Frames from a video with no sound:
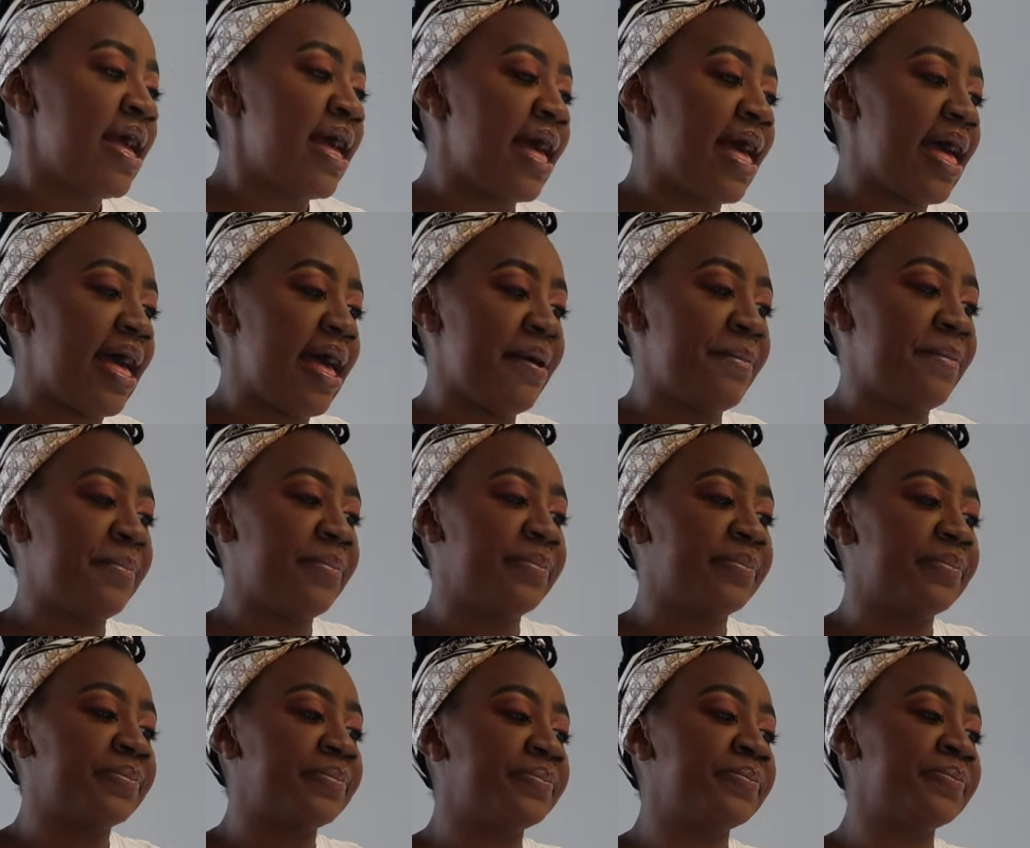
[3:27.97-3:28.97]

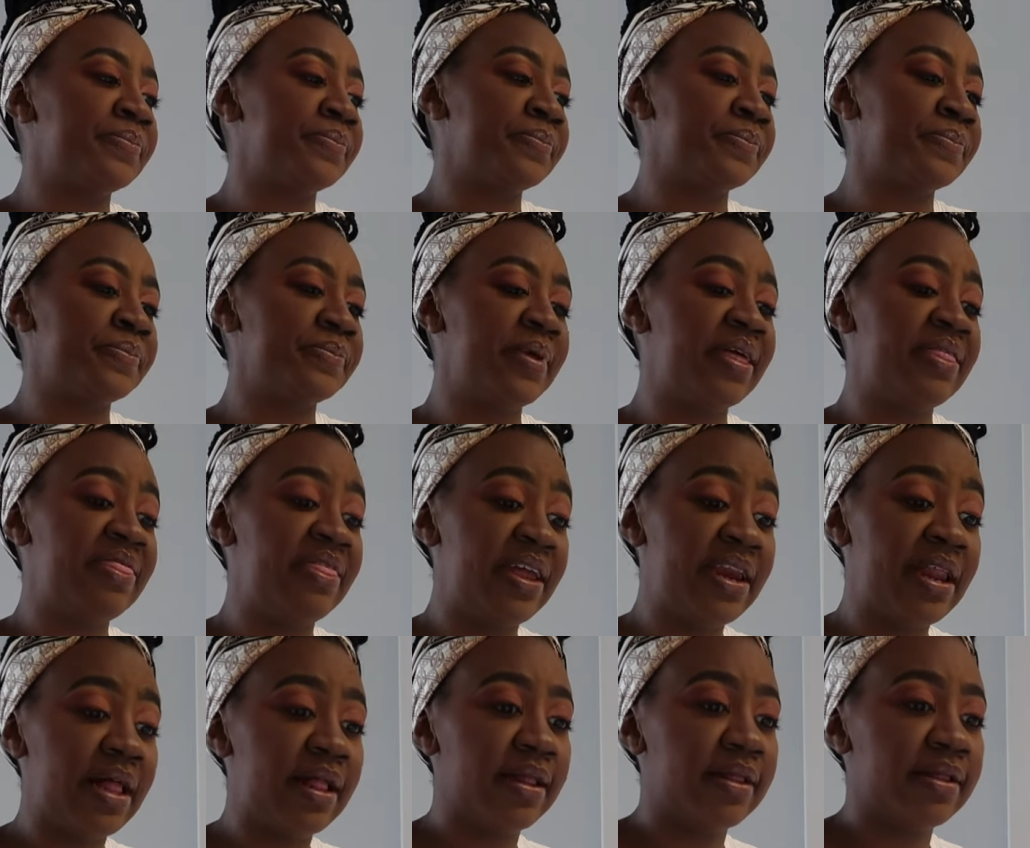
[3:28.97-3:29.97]
and
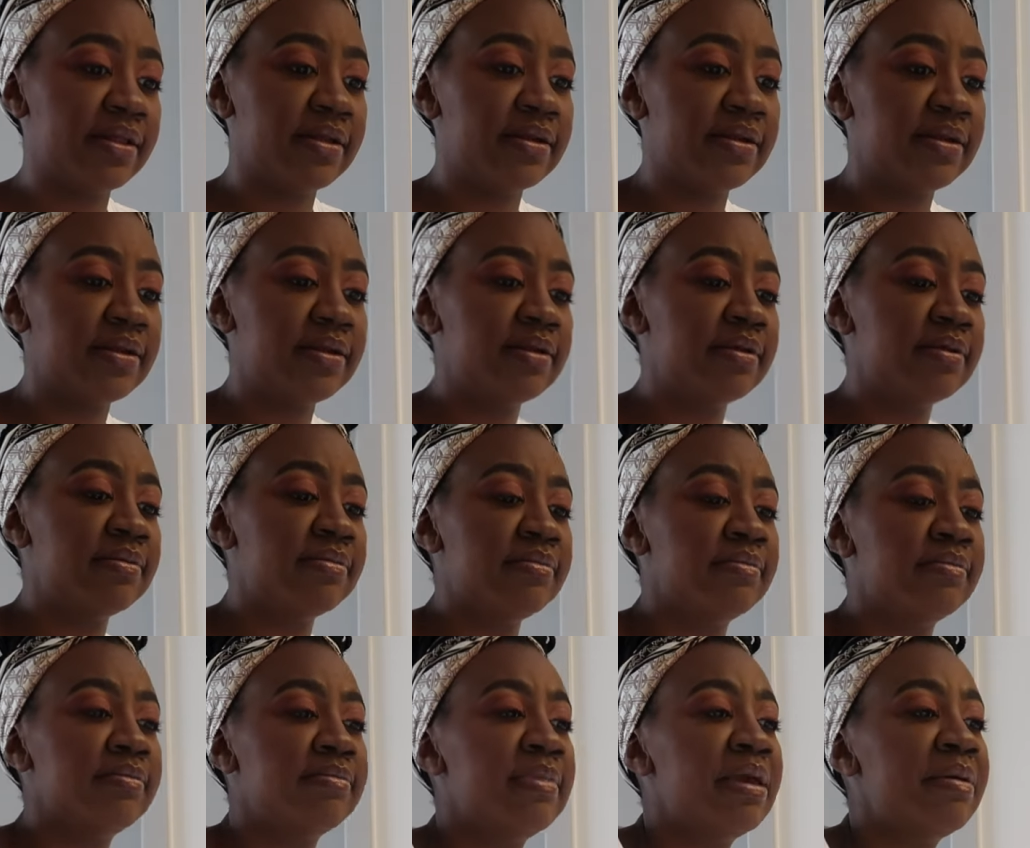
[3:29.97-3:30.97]
then I'll
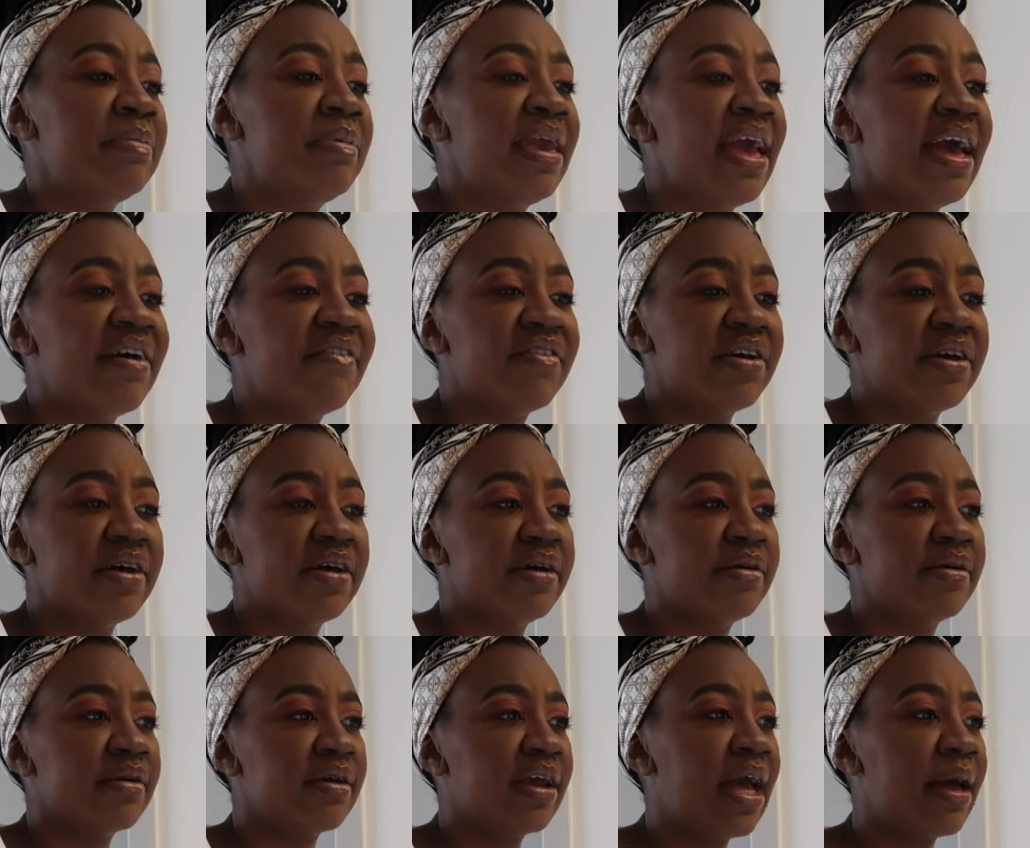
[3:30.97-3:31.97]
maybe have a
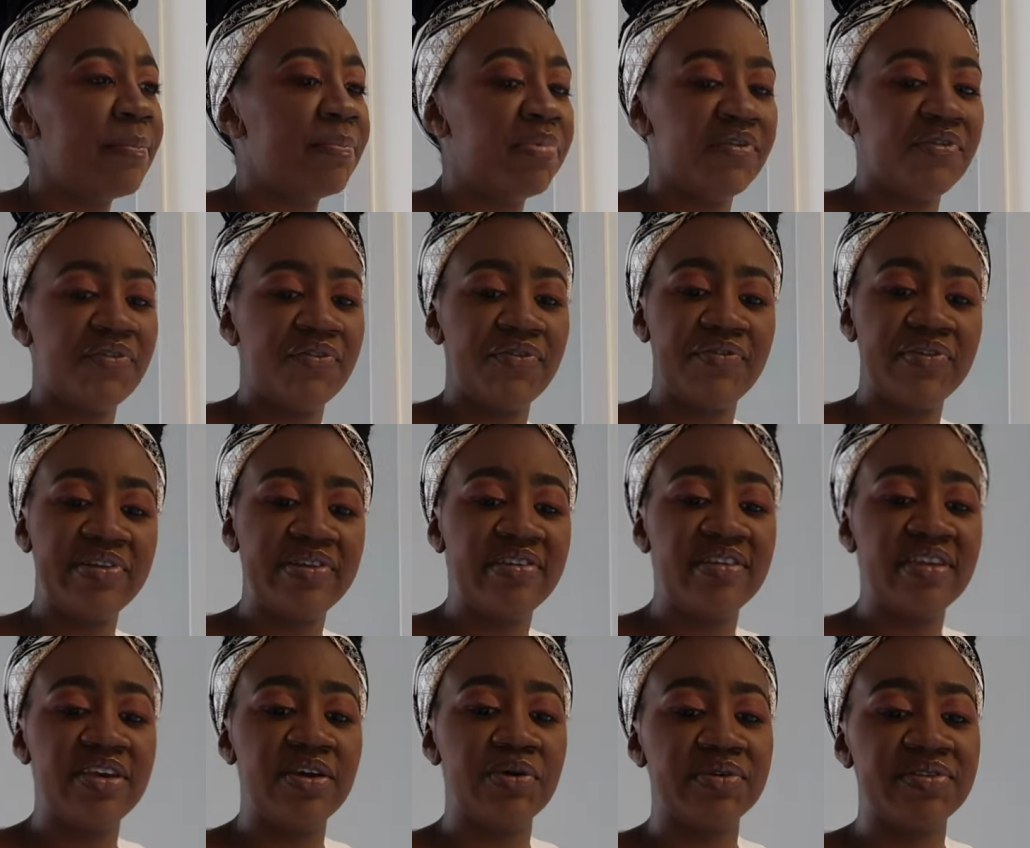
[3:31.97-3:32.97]
cup of
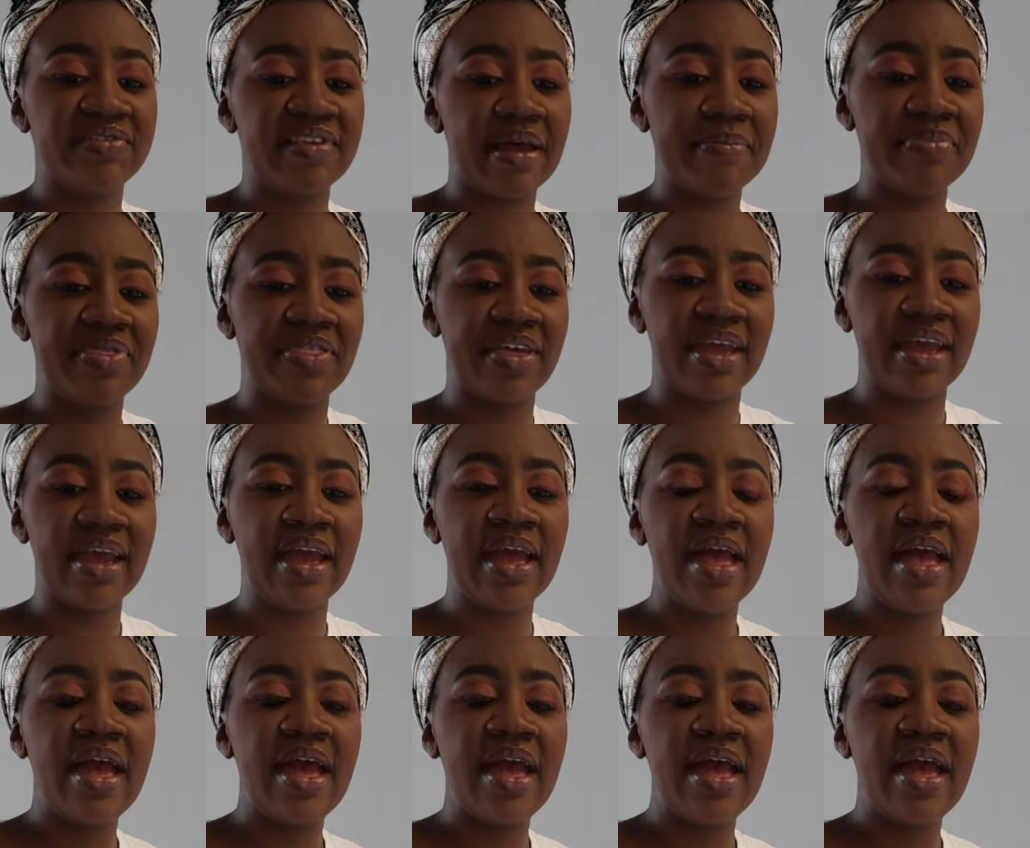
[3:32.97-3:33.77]
tea or something.